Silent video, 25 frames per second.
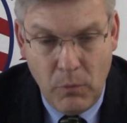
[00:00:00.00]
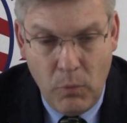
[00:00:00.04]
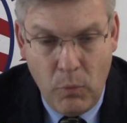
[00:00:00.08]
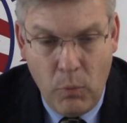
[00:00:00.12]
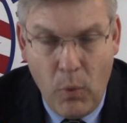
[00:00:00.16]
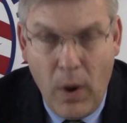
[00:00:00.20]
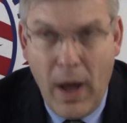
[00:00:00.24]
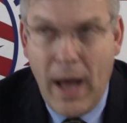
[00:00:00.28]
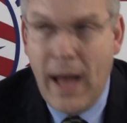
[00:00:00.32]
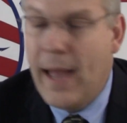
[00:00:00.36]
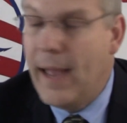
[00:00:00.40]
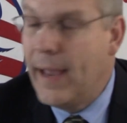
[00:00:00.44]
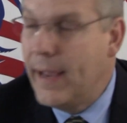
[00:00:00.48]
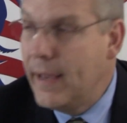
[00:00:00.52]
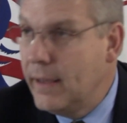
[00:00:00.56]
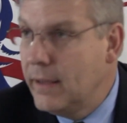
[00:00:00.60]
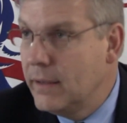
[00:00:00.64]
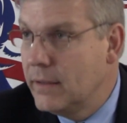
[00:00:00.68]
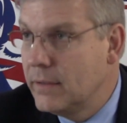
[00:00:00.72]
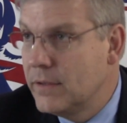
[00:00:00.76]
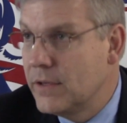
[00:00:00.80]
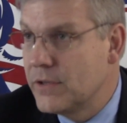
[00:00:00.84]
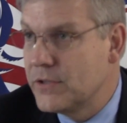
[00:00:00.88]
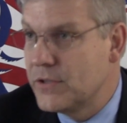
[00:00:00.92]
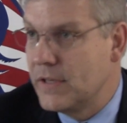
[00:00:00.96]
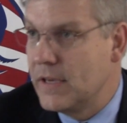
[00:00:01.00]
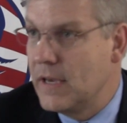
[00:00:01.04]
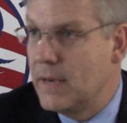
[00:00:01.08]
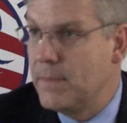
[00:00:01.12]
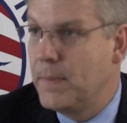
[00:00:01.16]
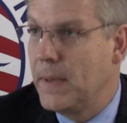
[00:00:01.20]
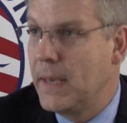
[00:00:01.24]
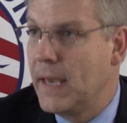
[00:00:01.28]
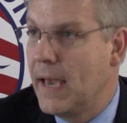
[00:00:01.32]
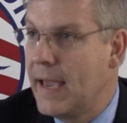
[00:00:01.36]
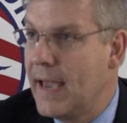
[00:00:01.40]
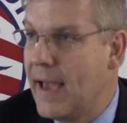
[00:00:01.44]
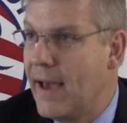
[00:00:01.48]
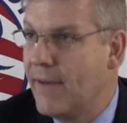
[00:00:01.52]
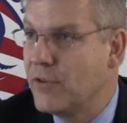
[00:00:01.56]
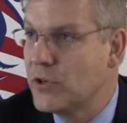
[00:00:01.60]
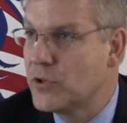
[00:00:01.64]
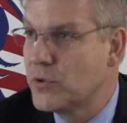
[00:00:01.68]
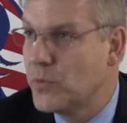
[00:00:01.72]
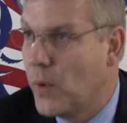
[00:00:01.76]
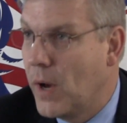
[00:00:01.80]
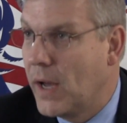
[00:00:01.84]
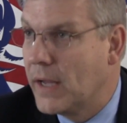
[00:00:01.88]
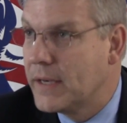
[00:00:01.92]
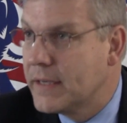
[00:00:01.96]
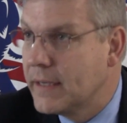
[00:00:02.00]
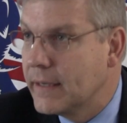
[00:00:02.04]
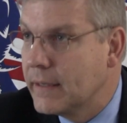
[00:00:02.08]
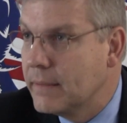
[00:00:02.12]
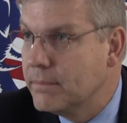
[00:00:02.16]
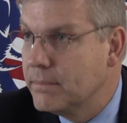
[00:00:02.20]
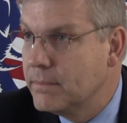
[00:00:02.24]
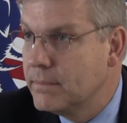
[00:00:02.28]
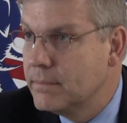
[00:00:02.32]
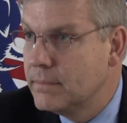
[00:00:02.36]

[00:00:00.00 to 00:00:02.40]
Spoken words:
Why does the EPA have a SWAT team?